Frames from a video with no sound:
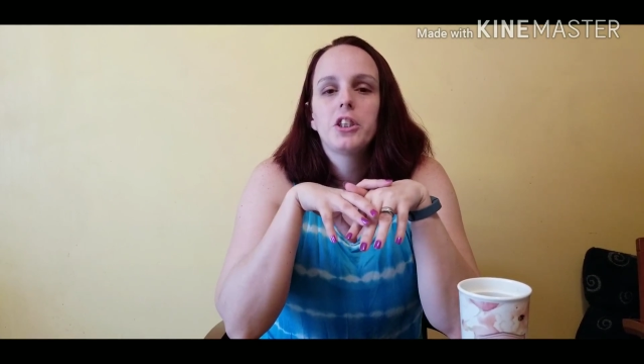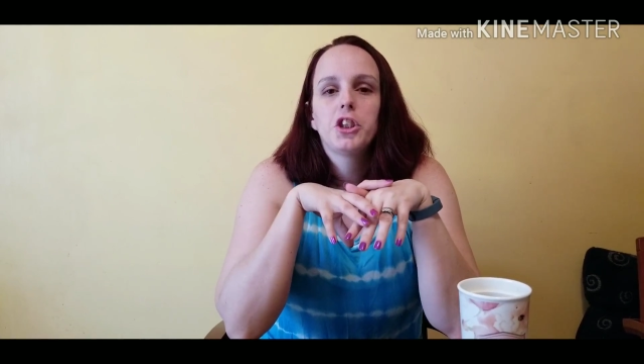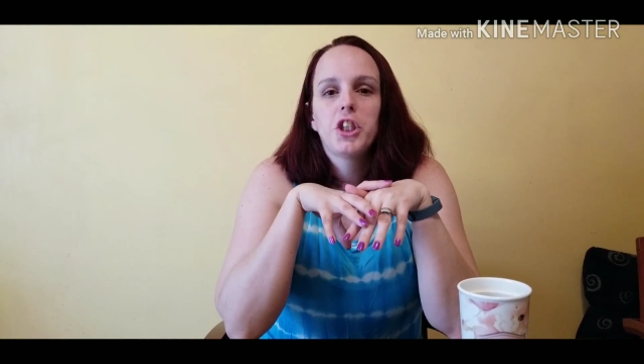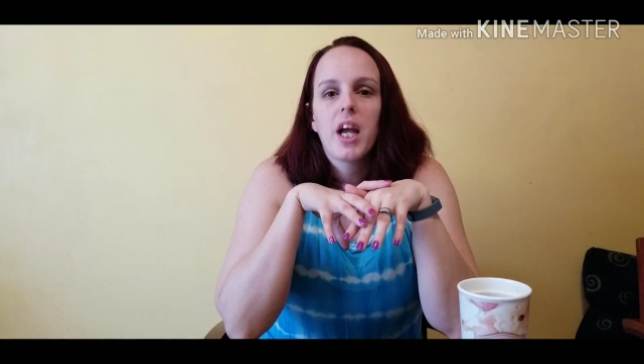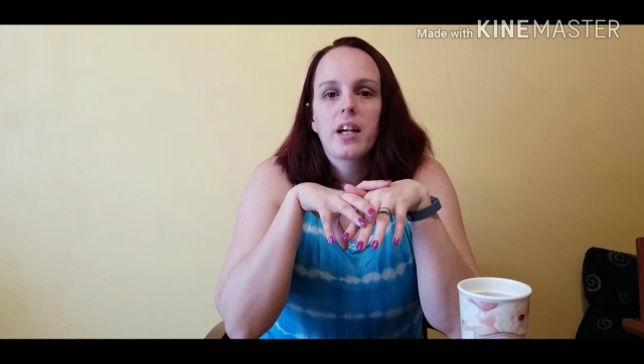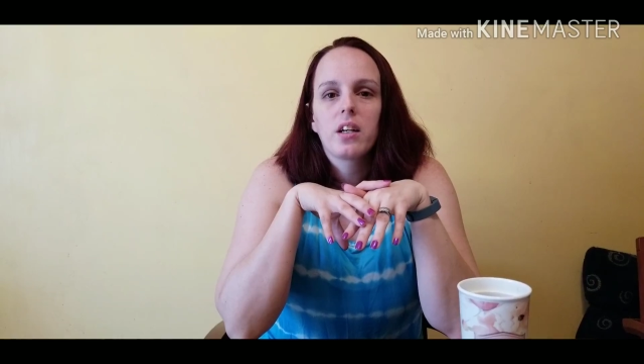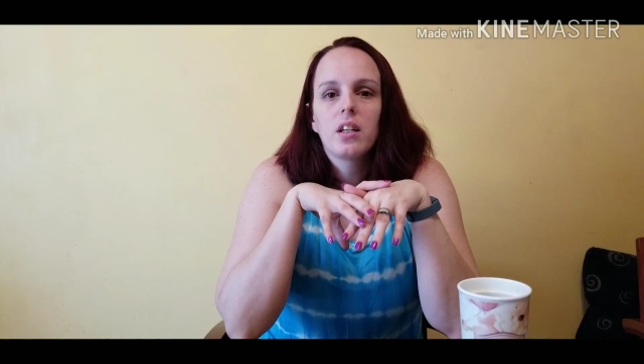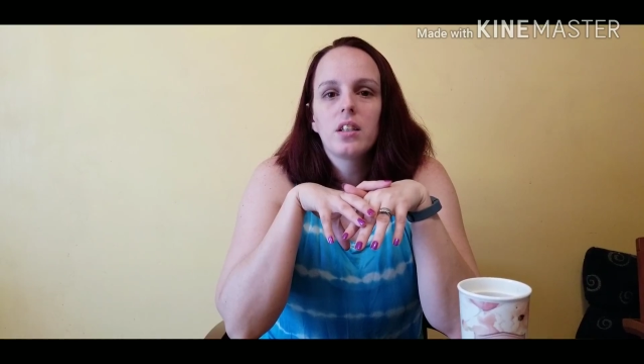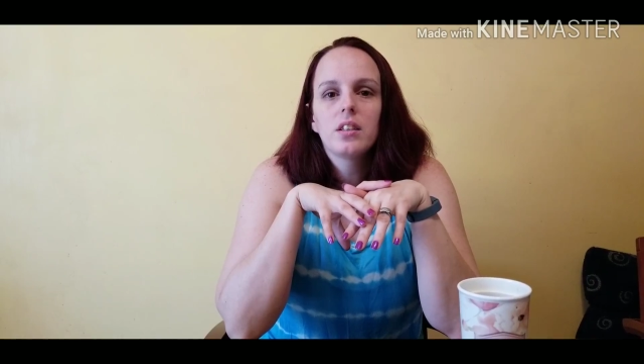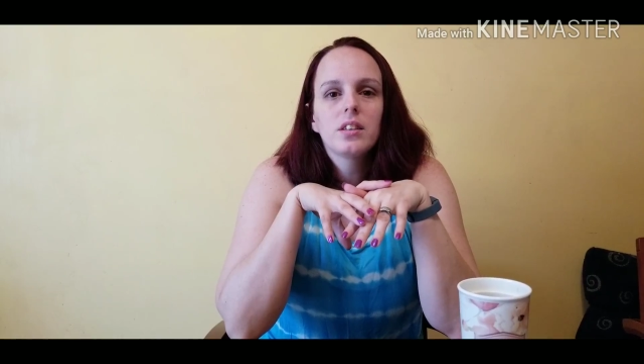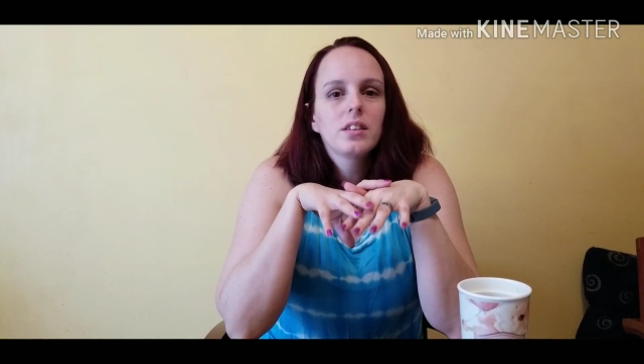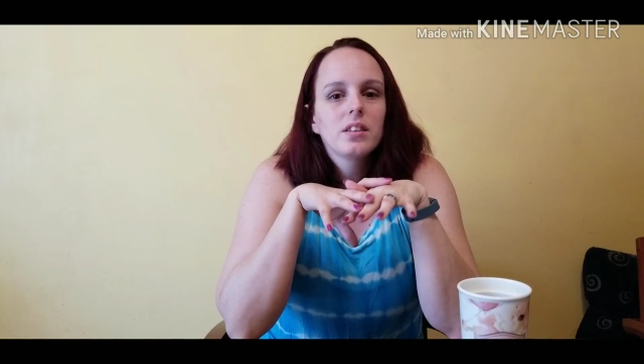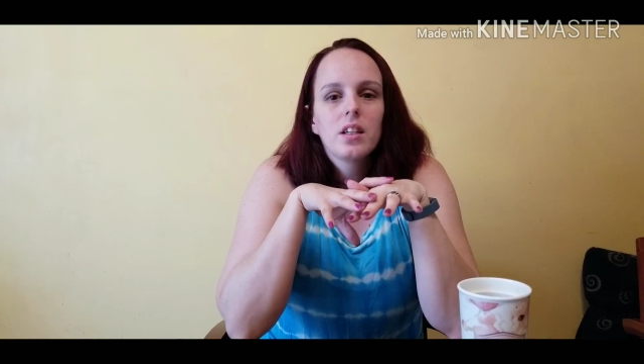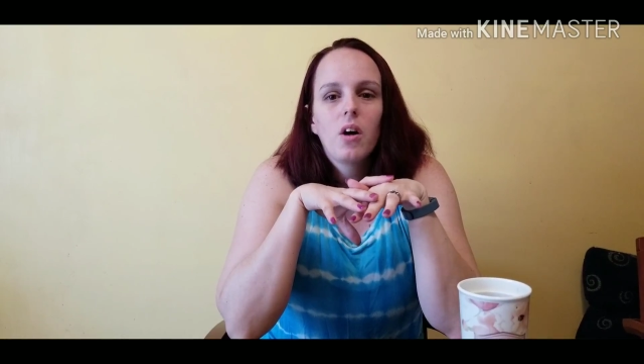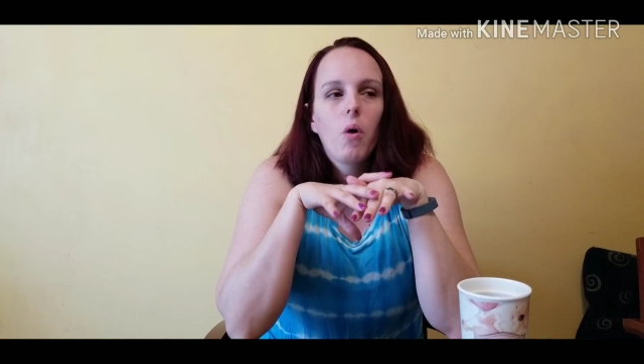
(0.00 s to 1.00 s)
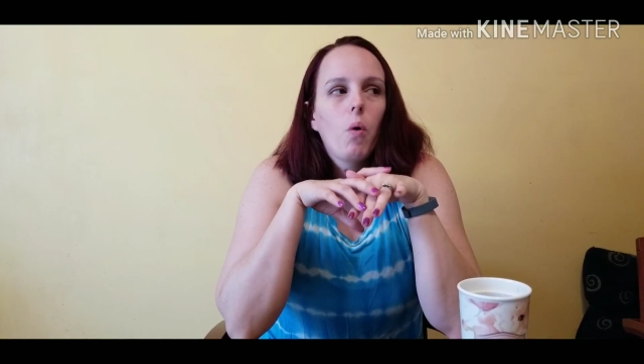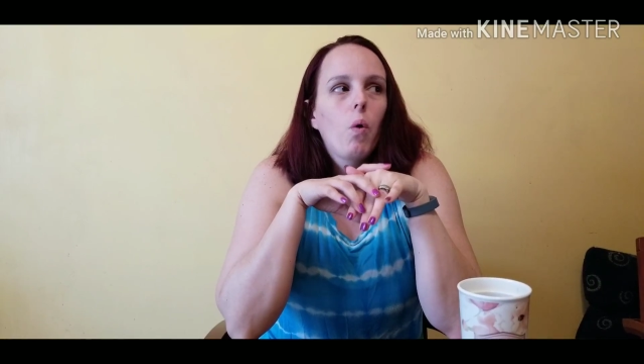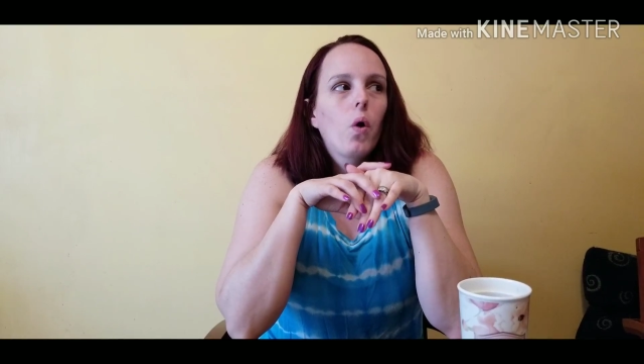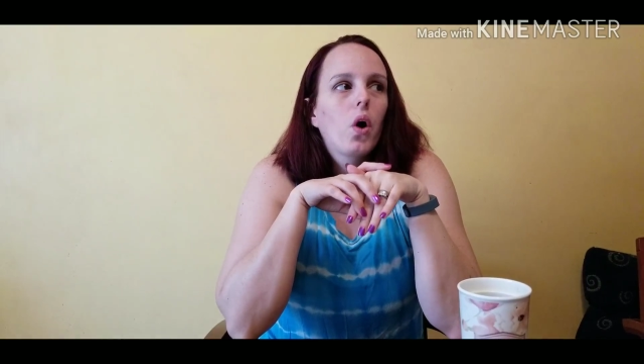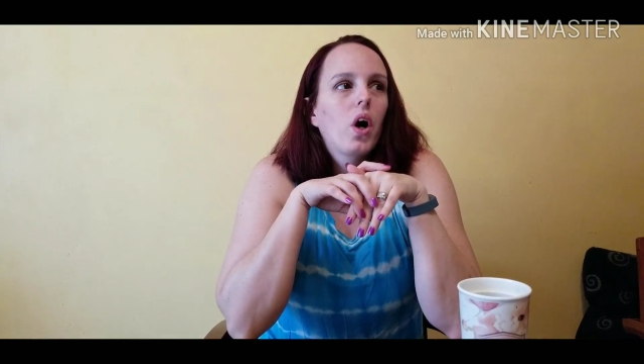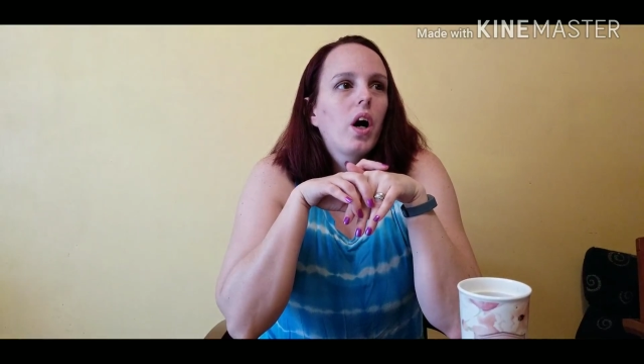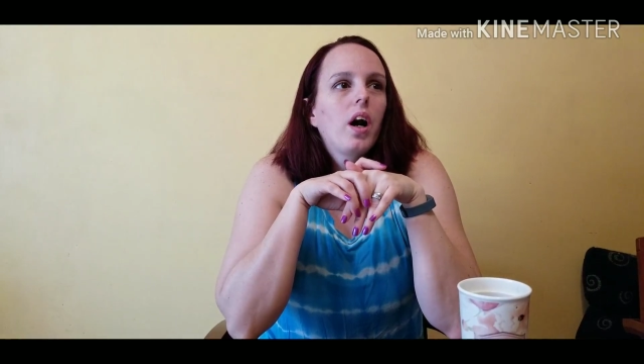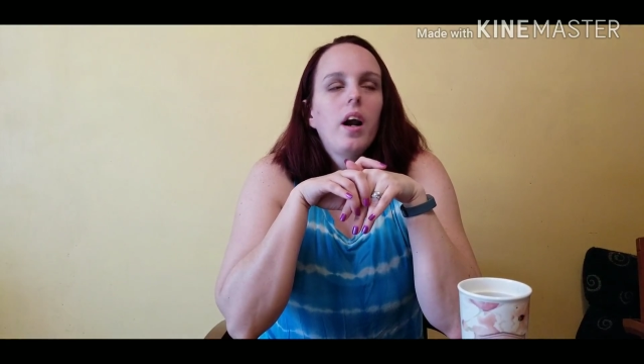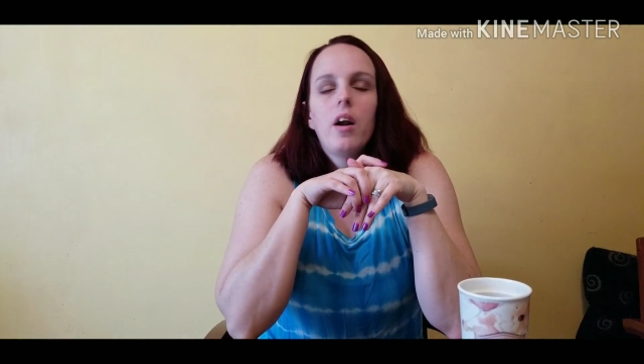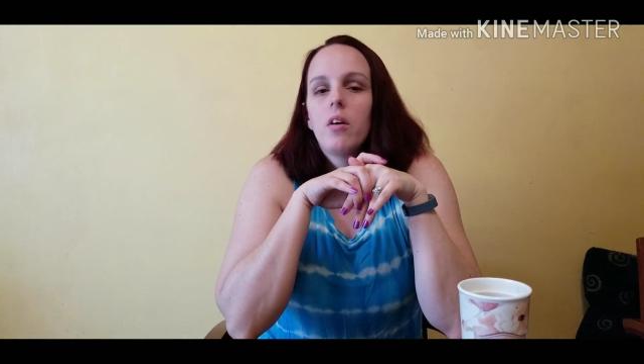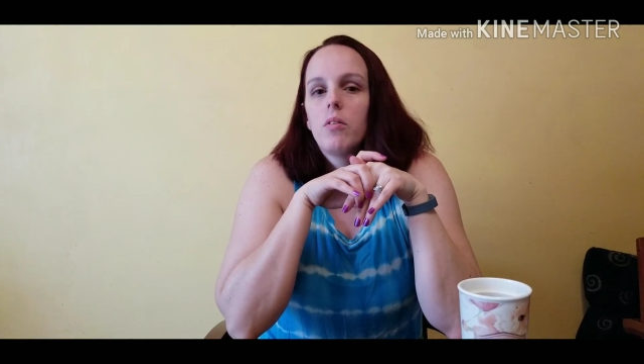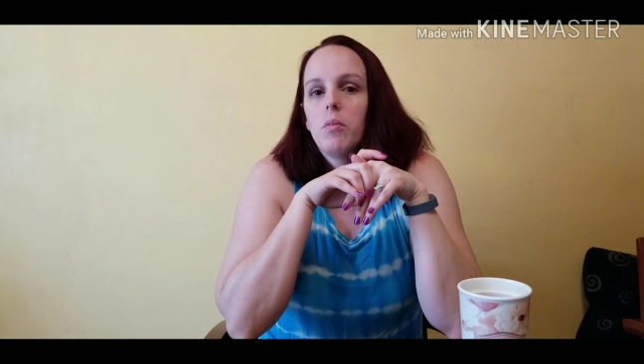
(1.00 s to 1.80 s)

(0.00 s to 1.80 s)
checkers or